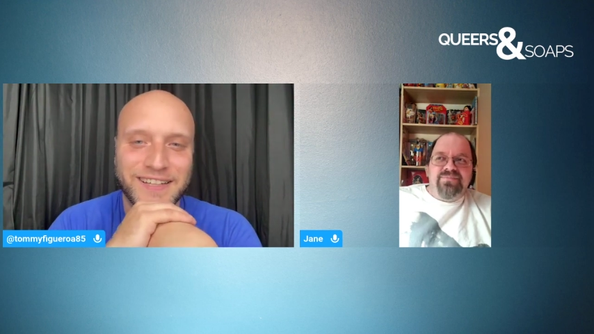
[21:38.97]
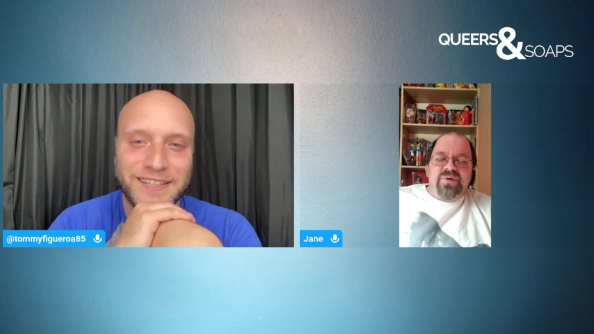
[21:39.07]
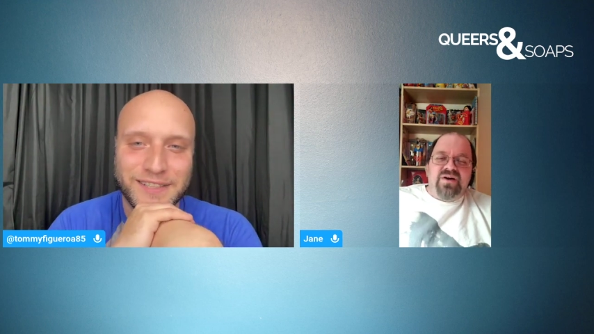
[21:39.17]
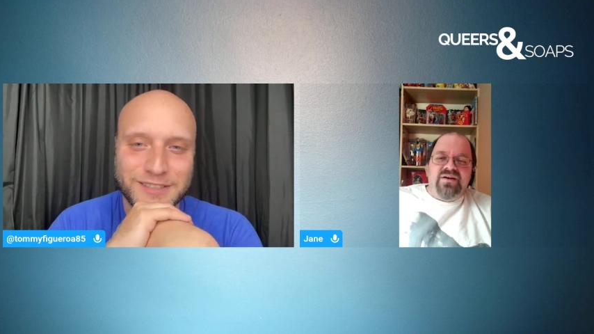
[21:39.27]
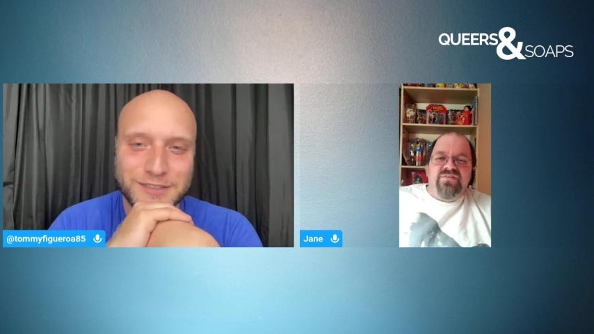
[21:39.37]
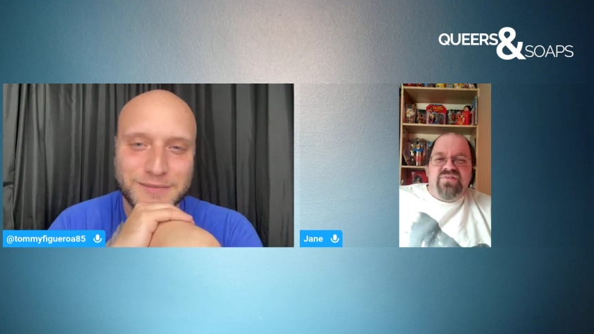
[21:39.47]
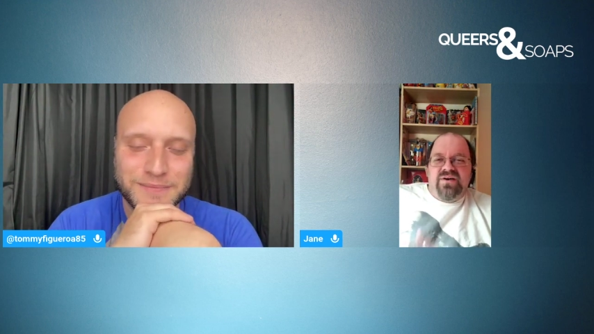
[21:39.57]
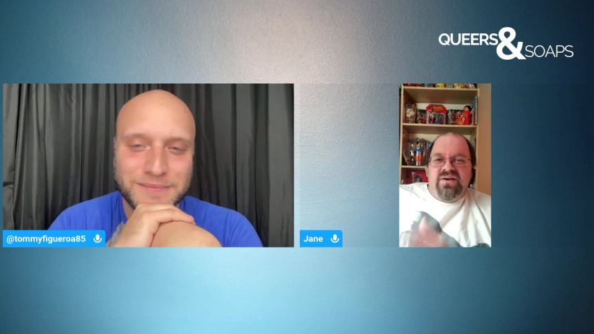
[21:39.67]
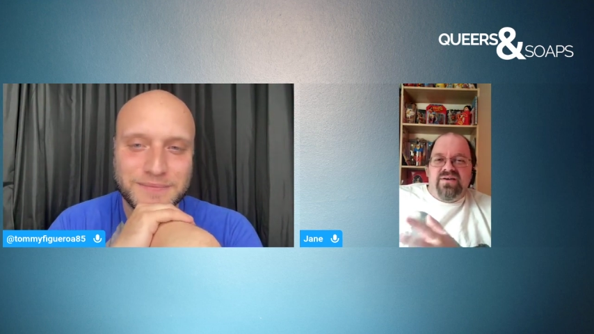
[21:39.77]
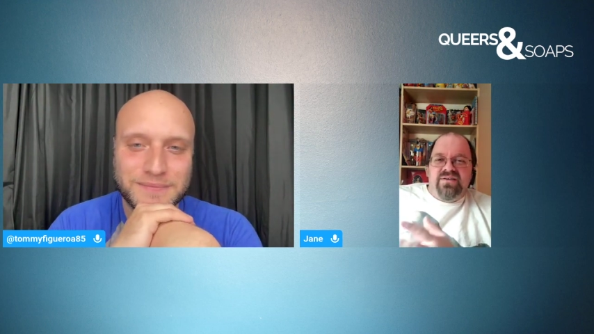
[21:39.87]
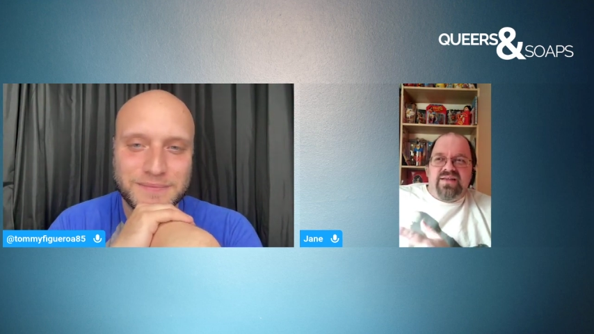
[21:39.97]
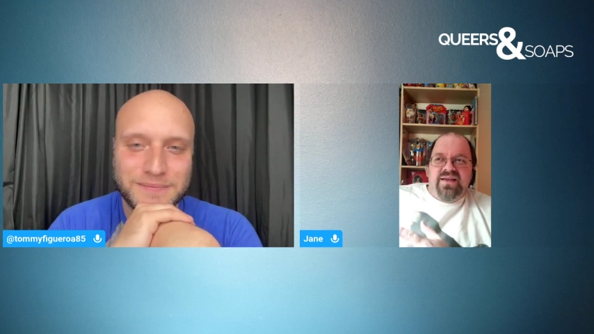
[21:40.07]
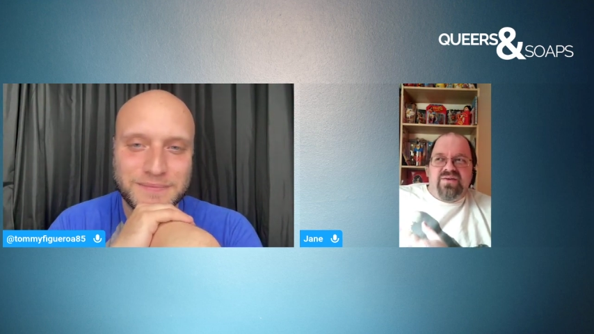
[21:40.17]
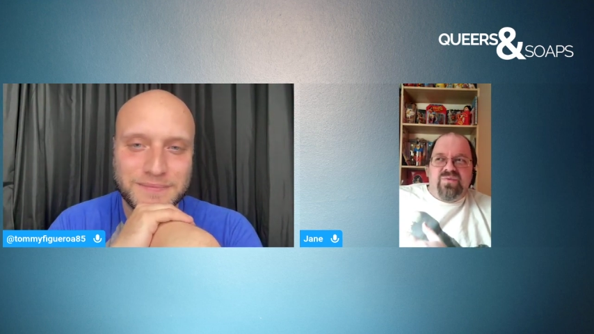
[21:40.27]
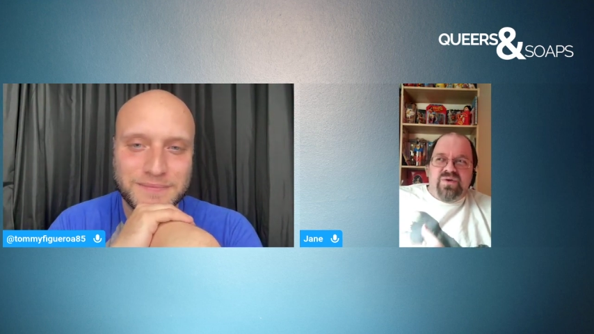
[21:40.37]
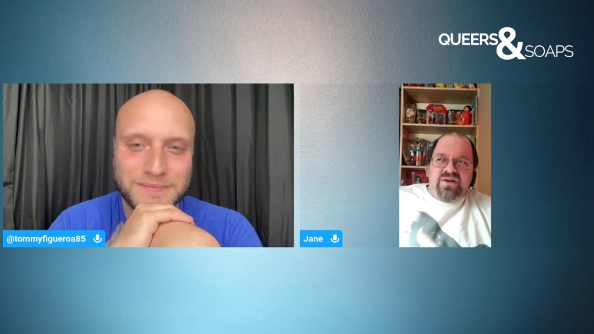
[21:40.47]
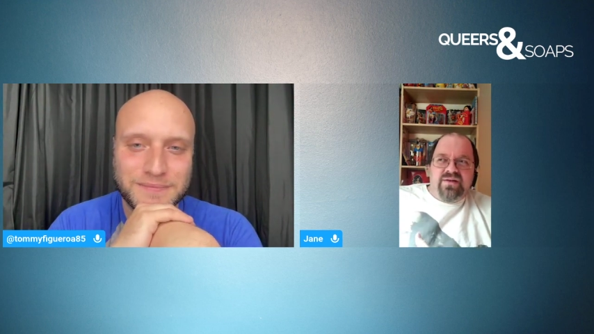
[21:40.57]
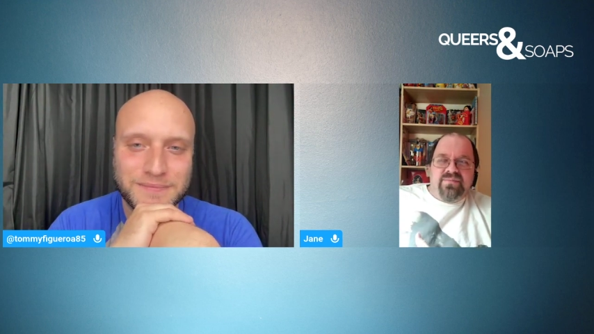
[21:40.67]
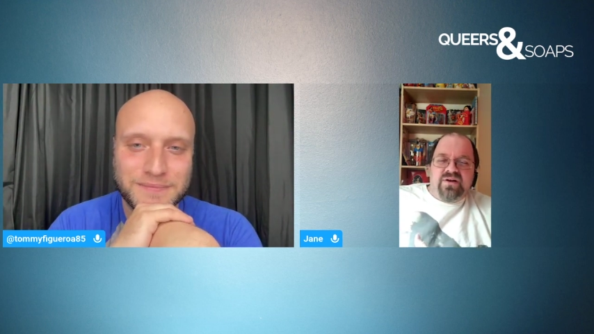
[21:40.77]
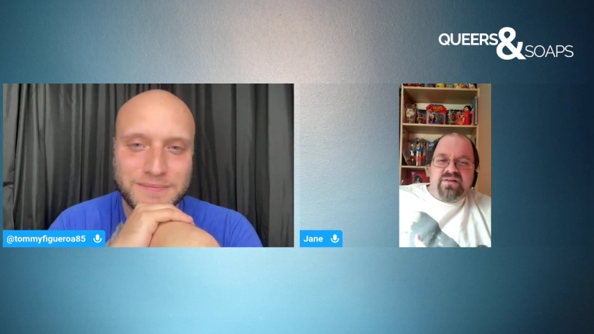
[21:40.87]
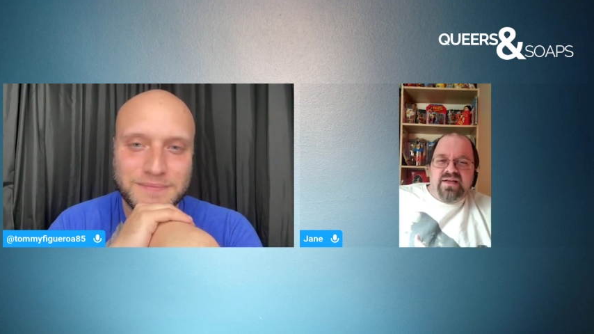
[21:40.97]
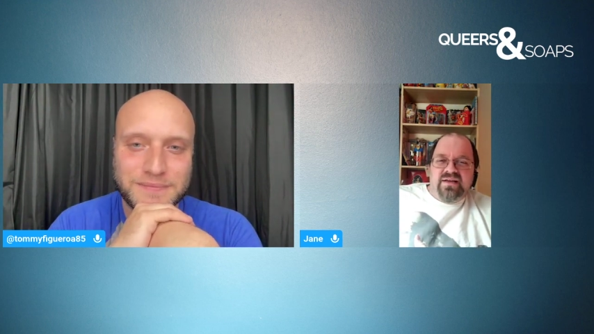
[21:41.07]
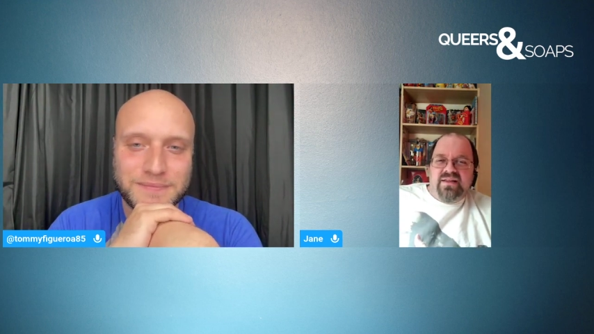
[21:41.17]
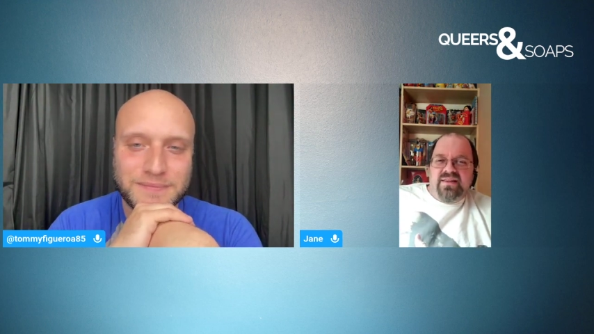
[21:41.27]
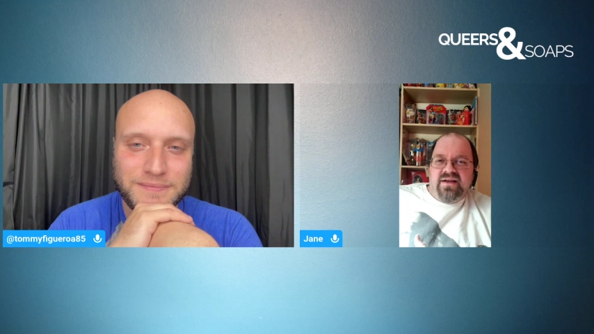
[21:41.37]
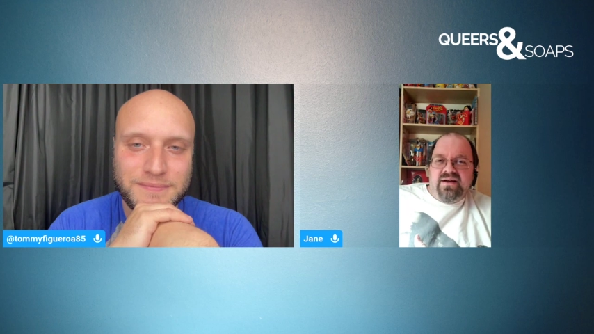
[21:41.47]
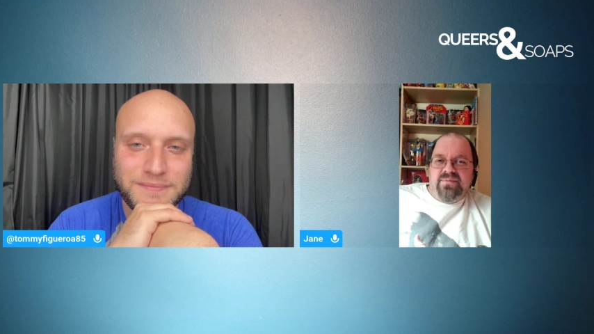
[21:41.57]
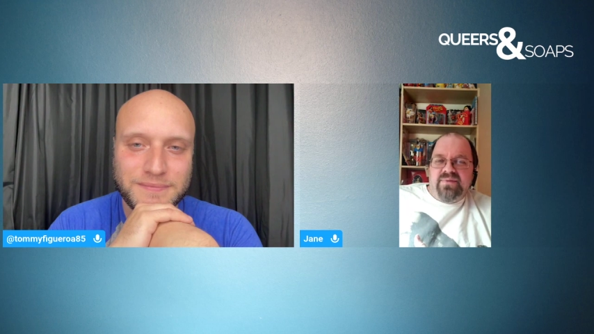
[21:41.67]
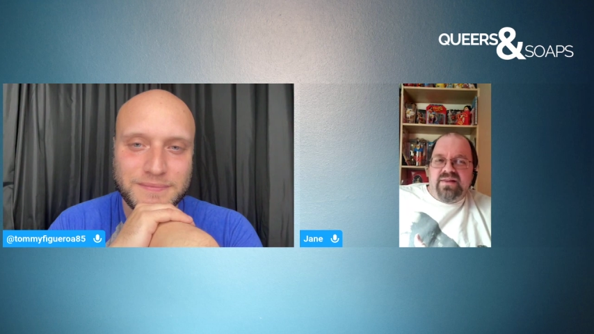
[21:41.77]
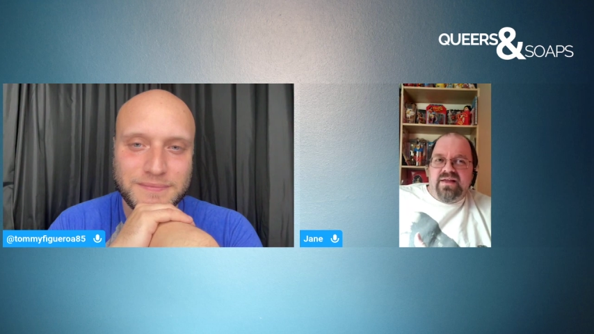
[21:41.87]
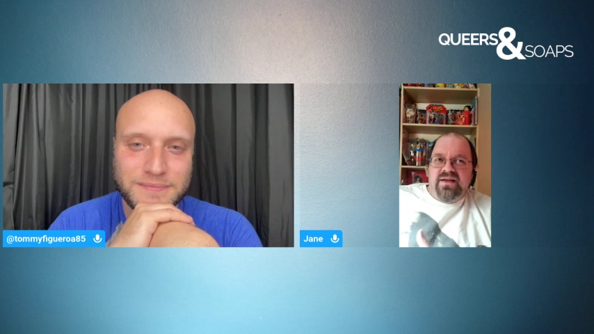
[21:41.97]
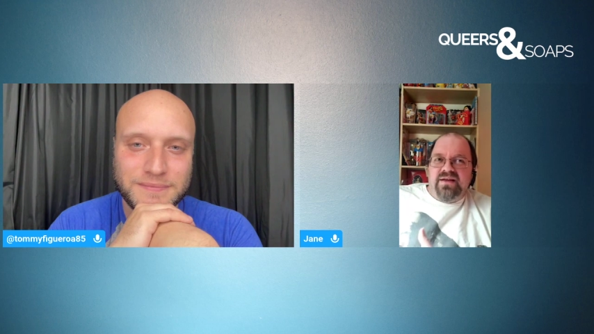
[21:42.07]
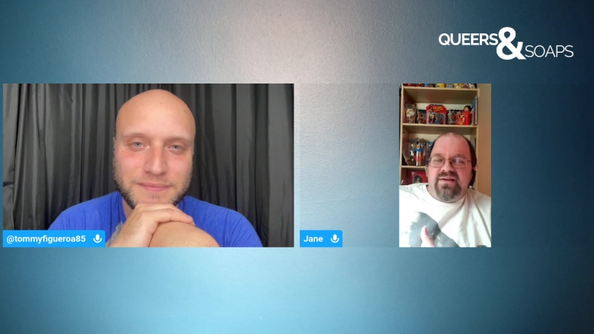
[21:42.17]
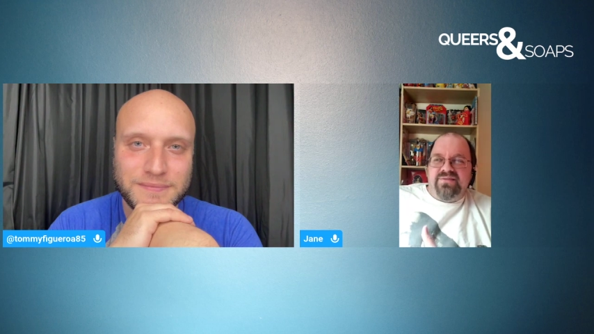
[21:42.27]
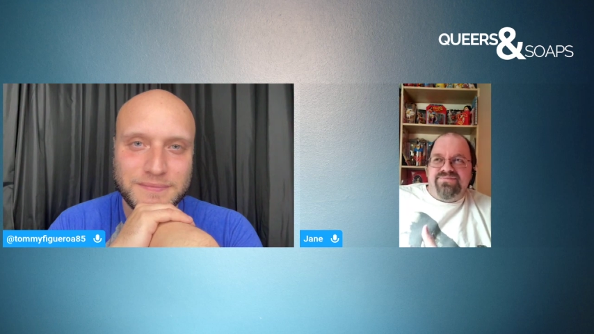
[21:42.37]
Speaker 1: part of her like wanted Marlena there, but like